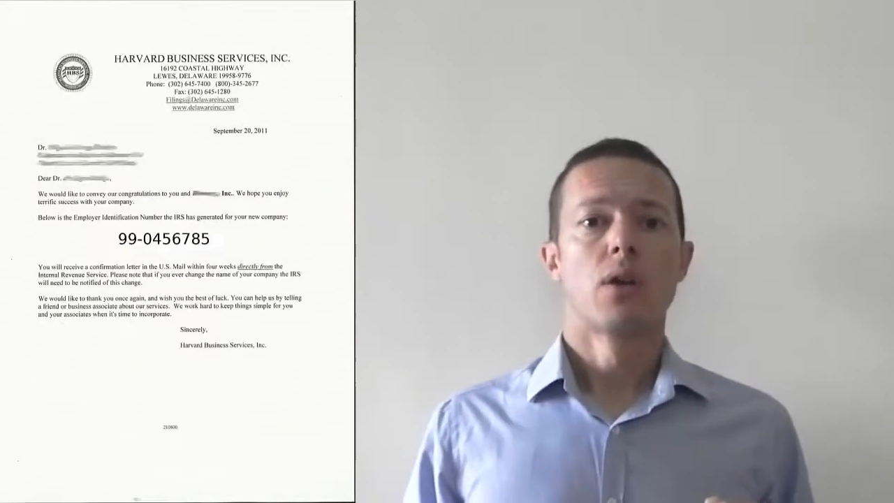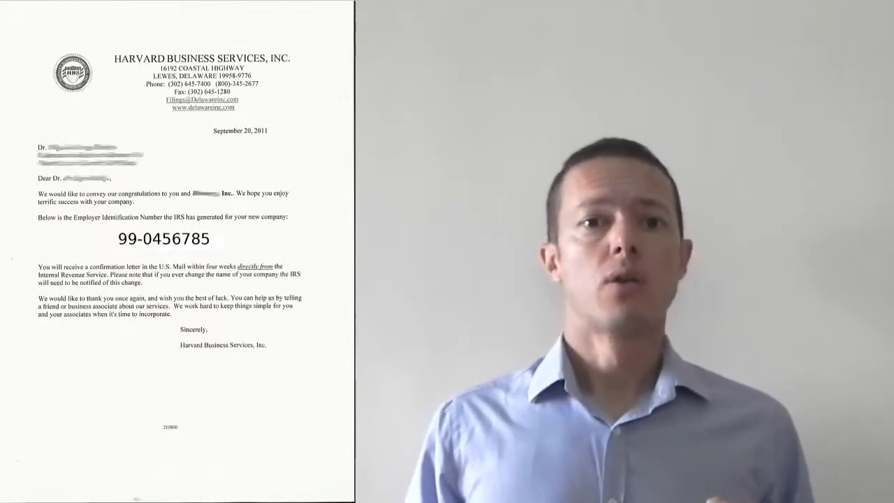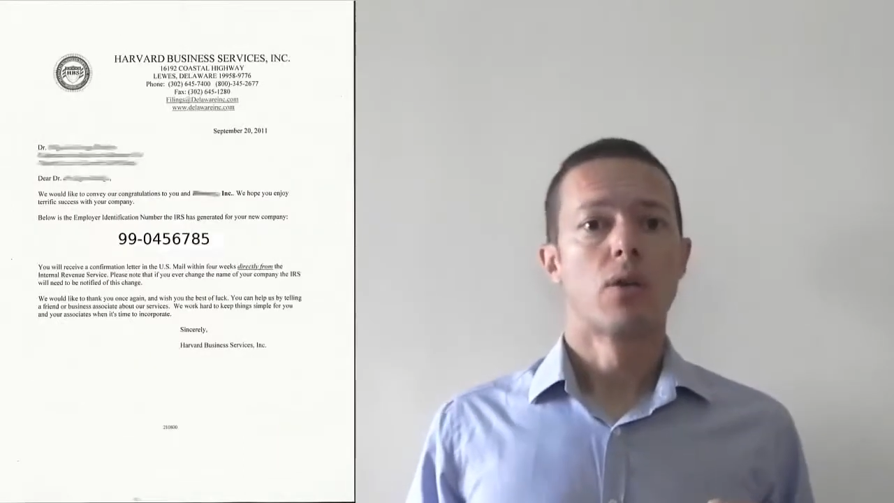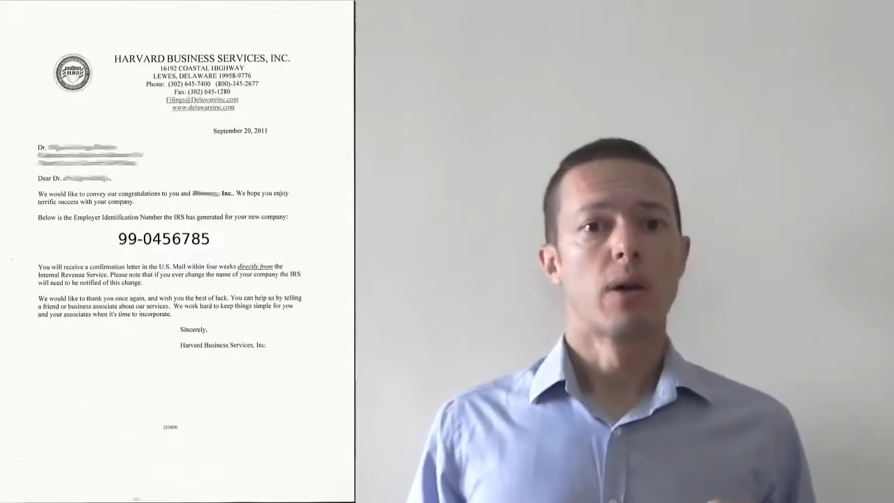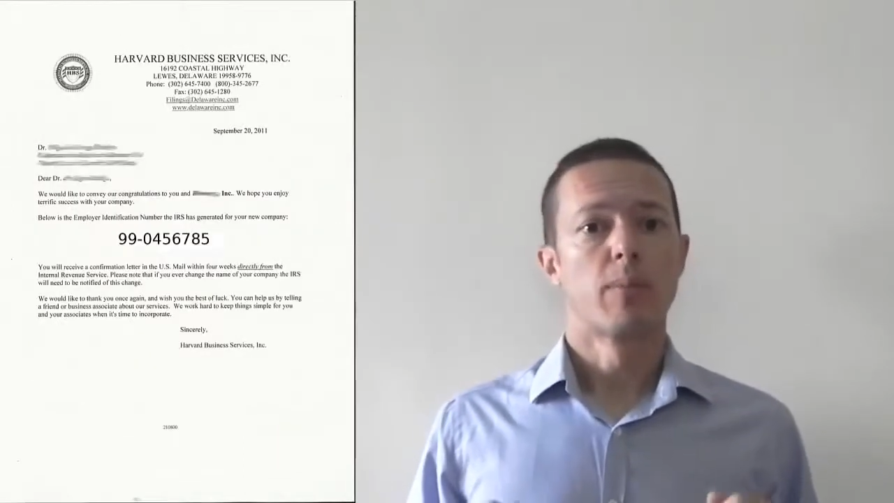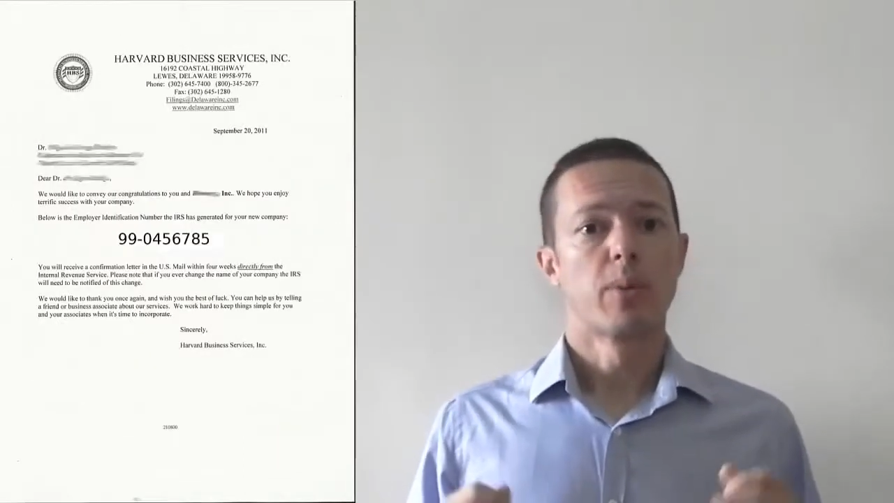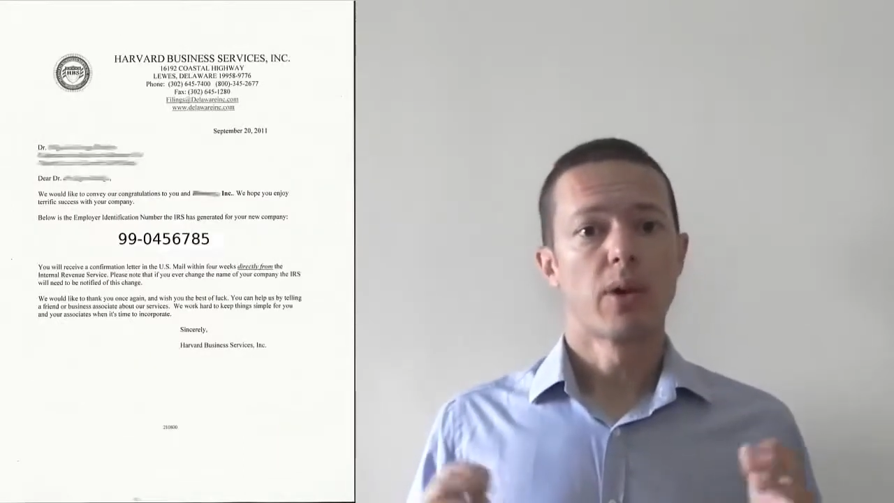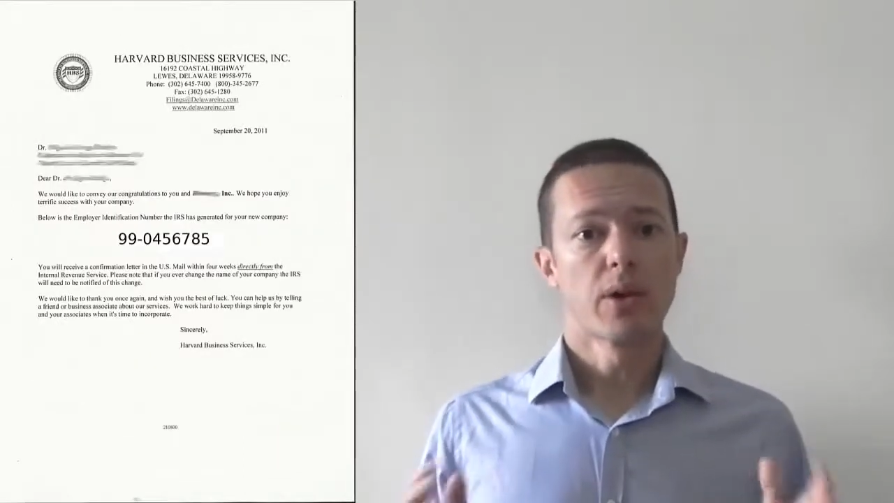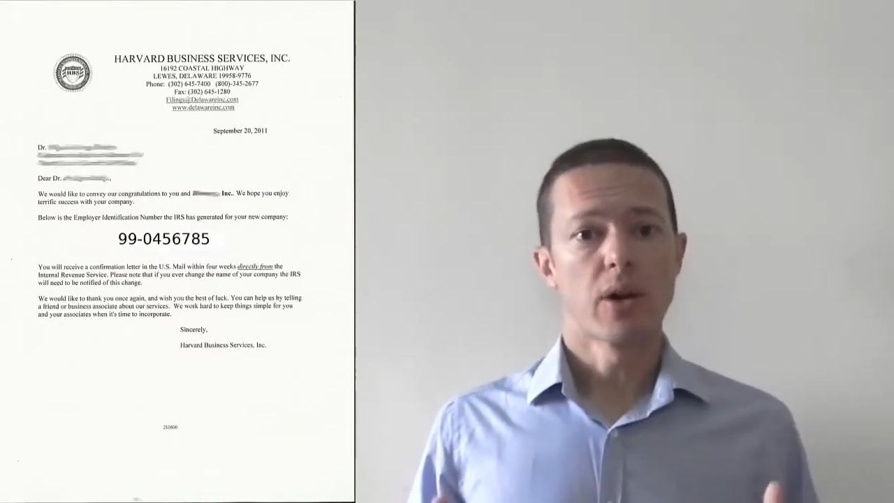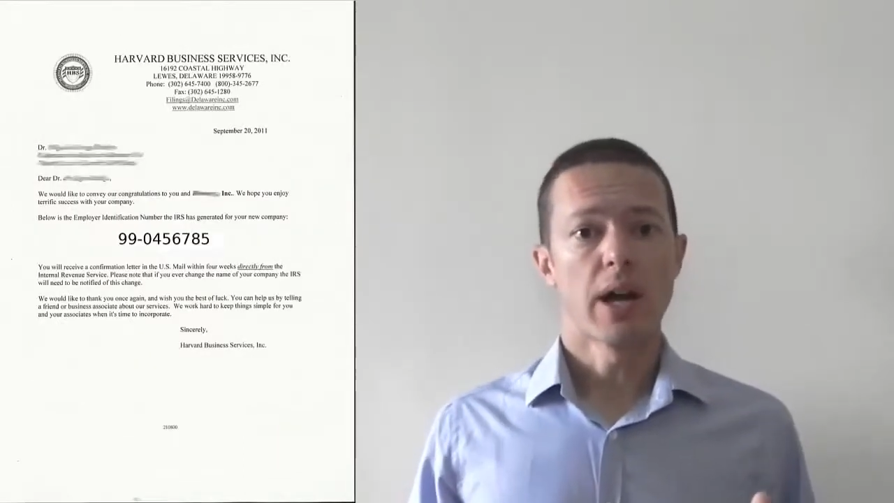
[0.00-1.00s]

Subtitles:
your employer